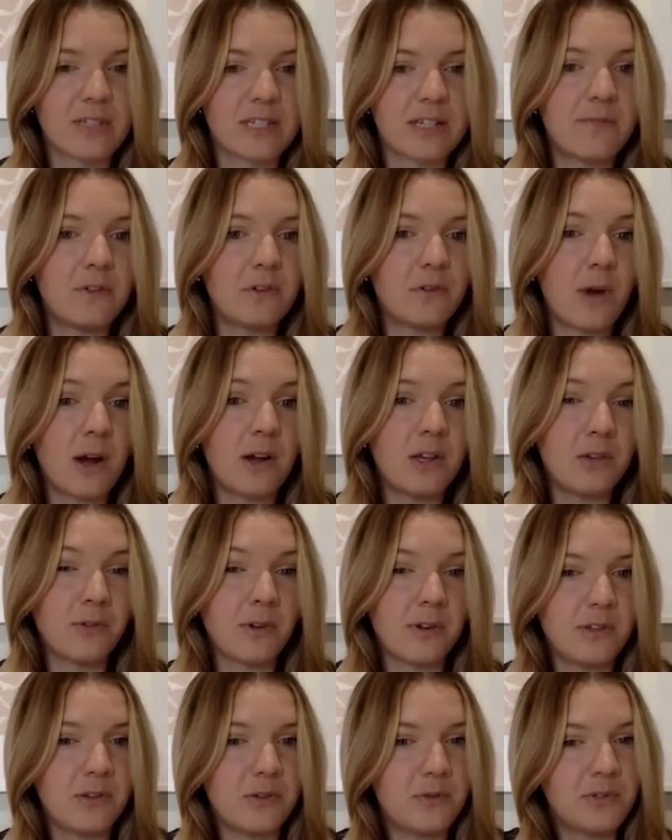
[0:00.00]
And if you
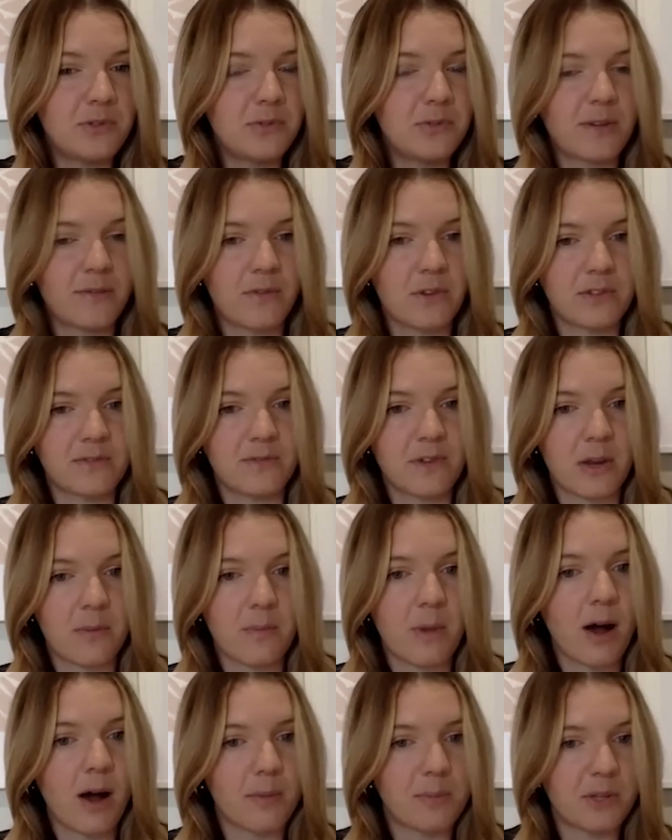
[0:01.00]
use one of those very
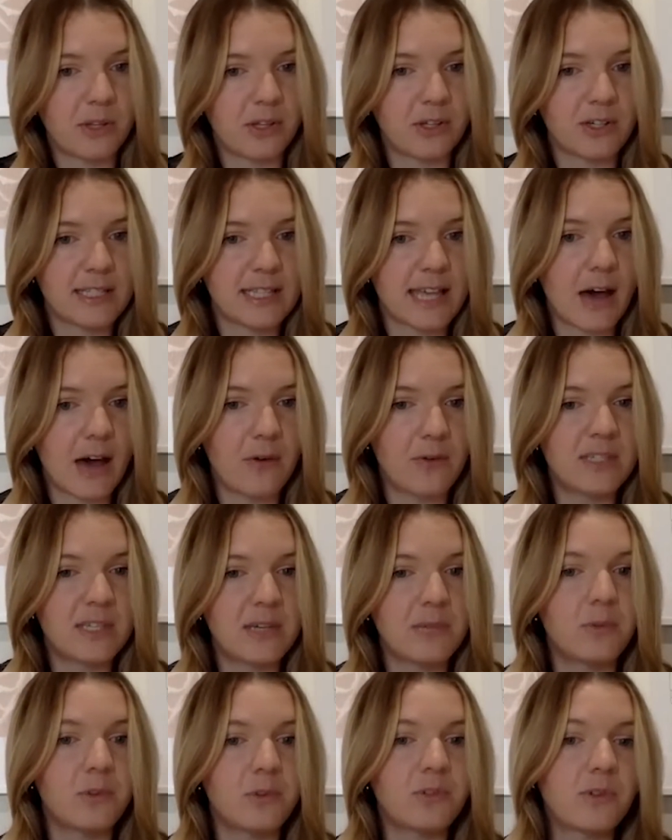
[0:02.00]
popular sounds, it
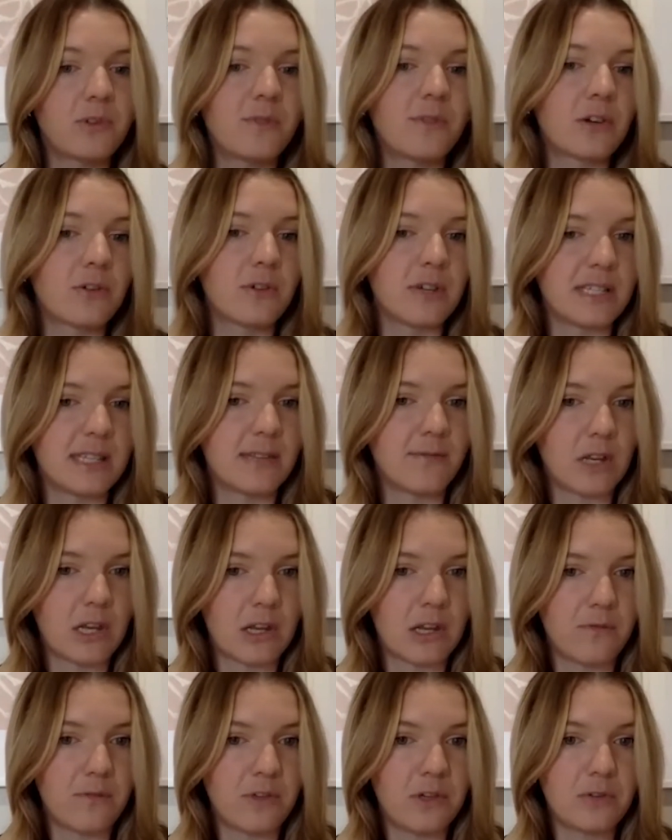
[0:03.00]
will sort of increase the
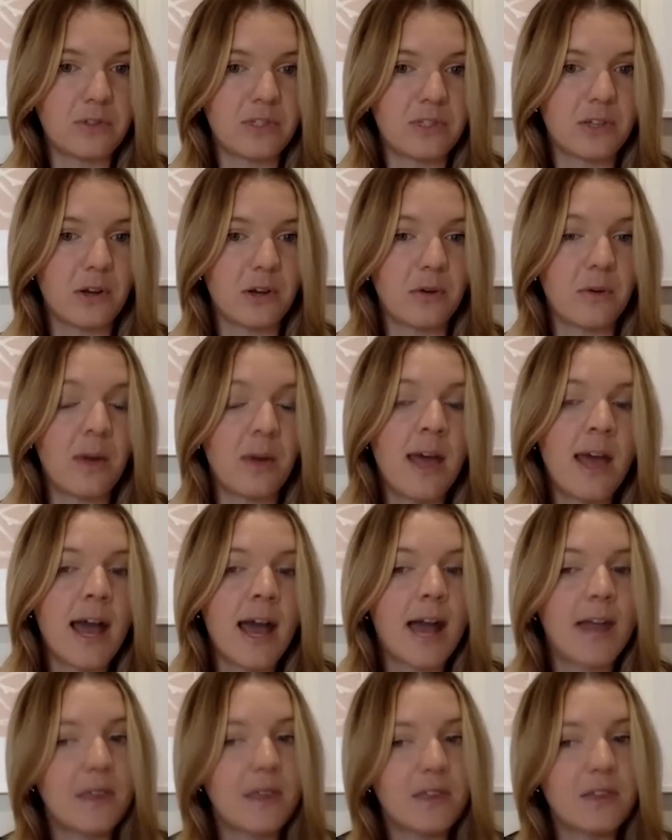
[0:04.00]
video views. So
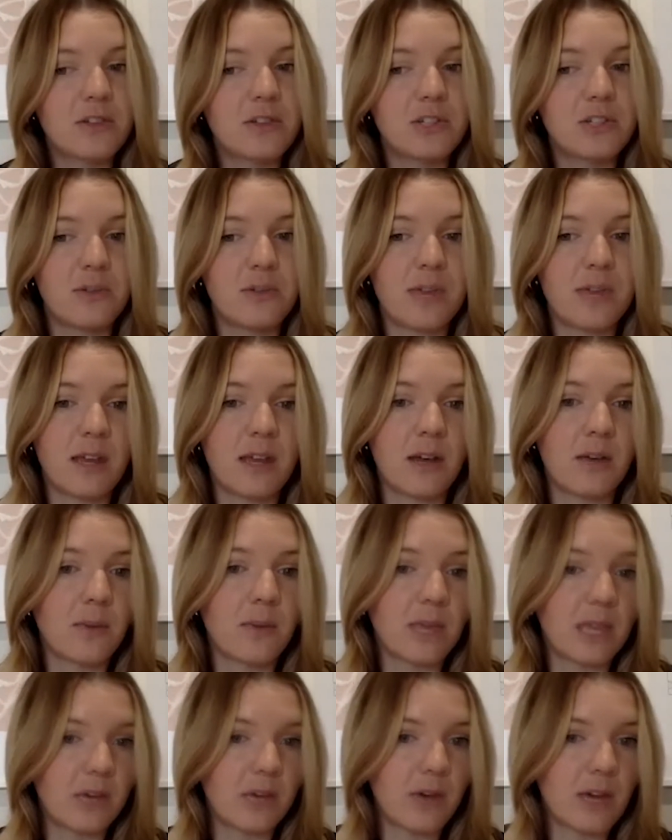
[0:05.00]
I think they're doing a
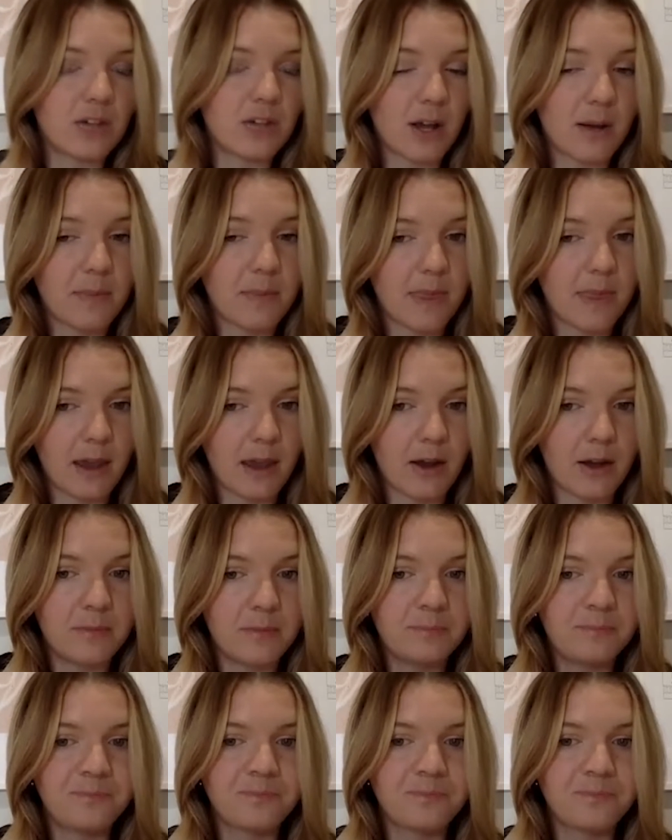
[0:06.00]
really great job there.